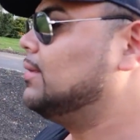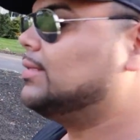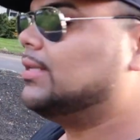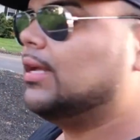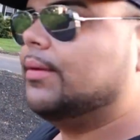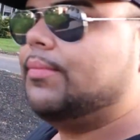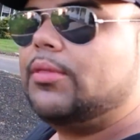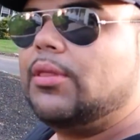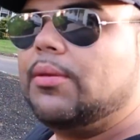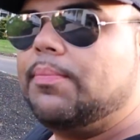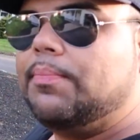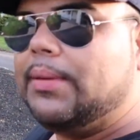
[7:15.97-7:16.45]

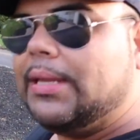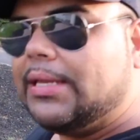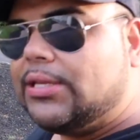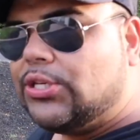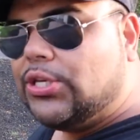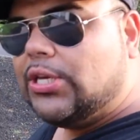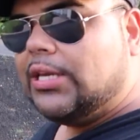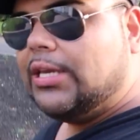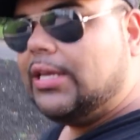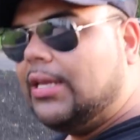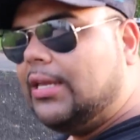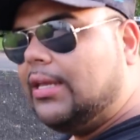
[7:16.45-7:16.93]
Some of the
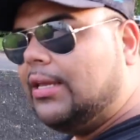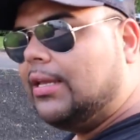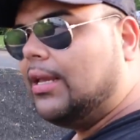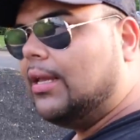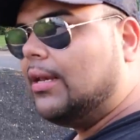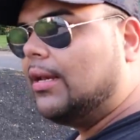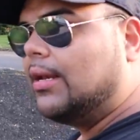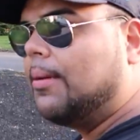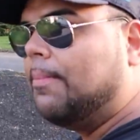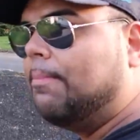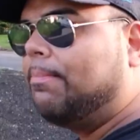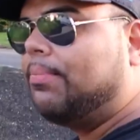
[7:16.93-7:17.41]

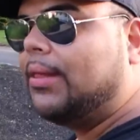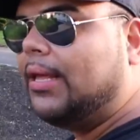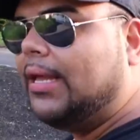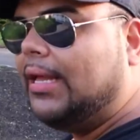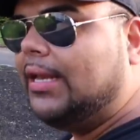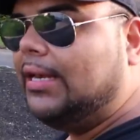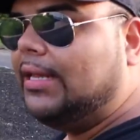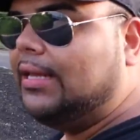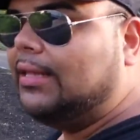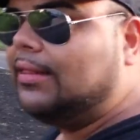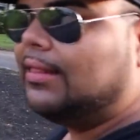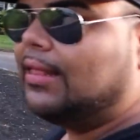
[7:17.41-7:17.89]
bitching and
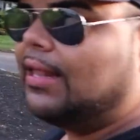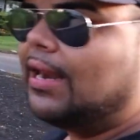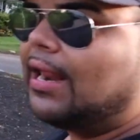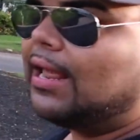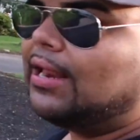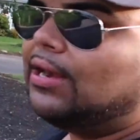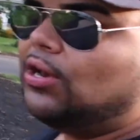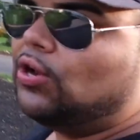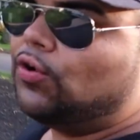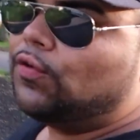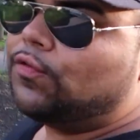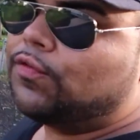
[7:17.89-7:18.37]
complaining that
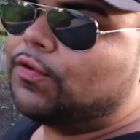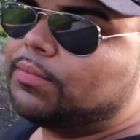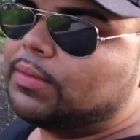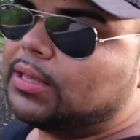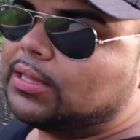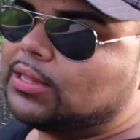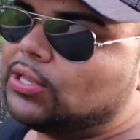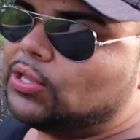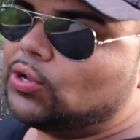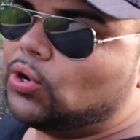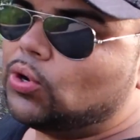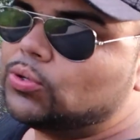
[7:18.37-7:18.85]
I know from
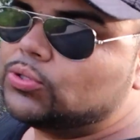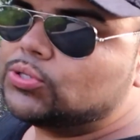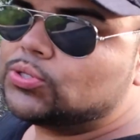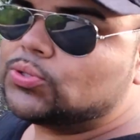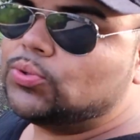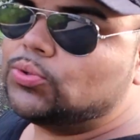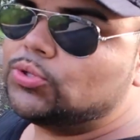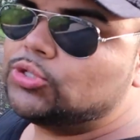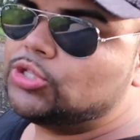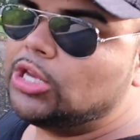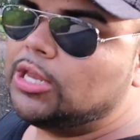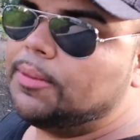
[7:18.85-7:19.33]
like the old
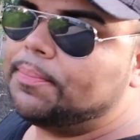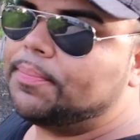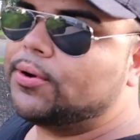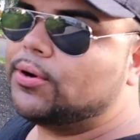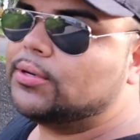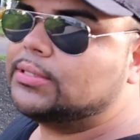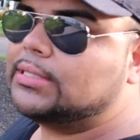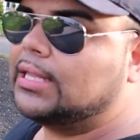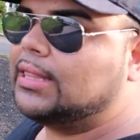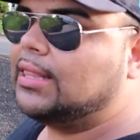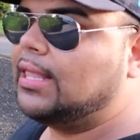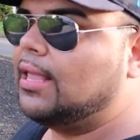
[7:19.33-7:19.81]
school
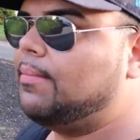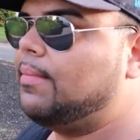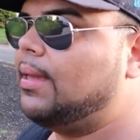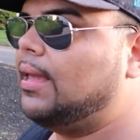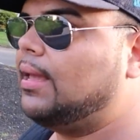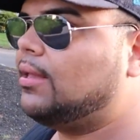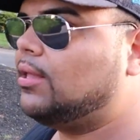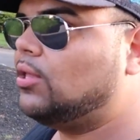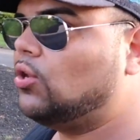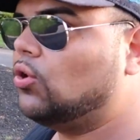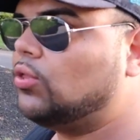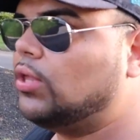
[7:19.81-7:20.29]
Jeepers that they
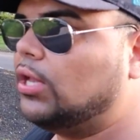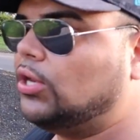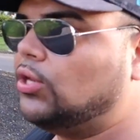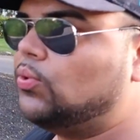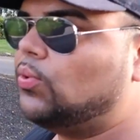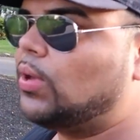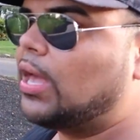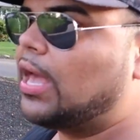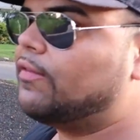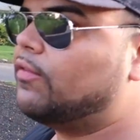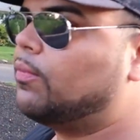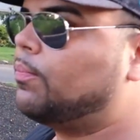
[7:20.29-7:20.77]
make, they
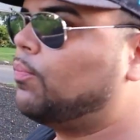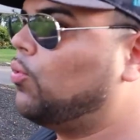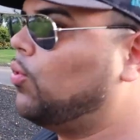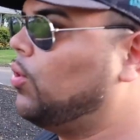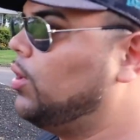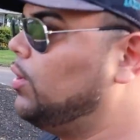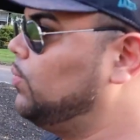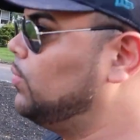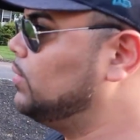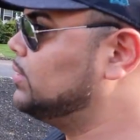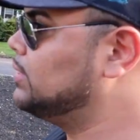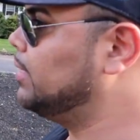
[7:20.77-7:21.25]
do have a
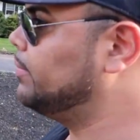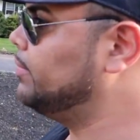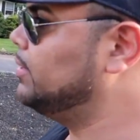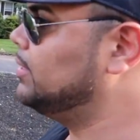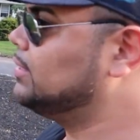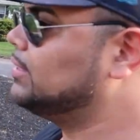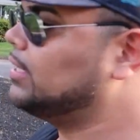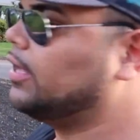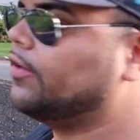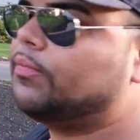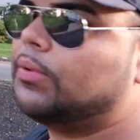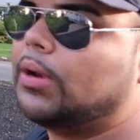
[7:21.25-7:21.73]
point with some
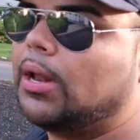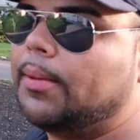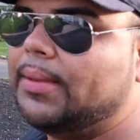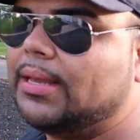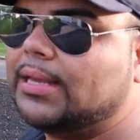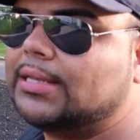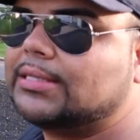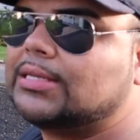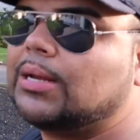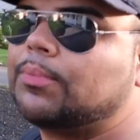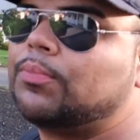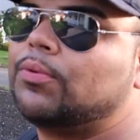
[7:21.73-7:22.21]
of this stuff, but I'll
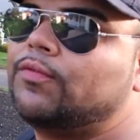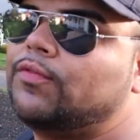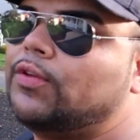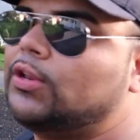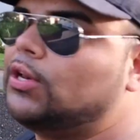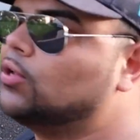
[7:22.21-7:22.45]
make a separate